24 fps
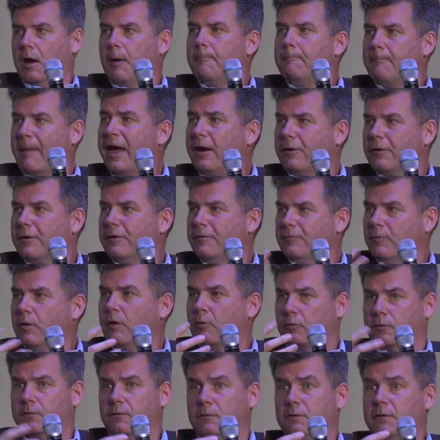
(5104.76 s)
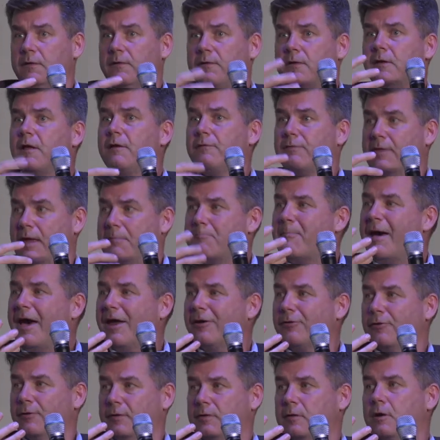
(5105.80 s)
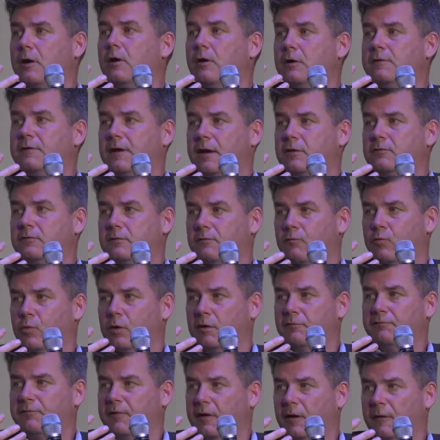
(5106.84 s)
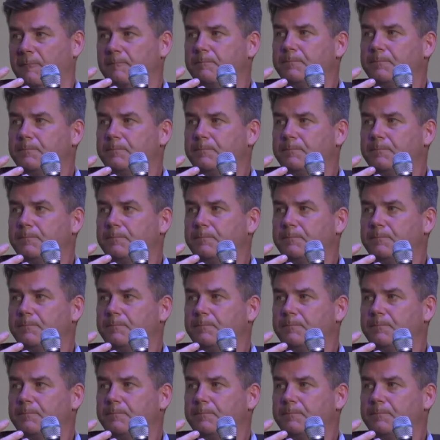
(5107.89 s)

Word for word: matter, or certainly they matter in the context of warfare,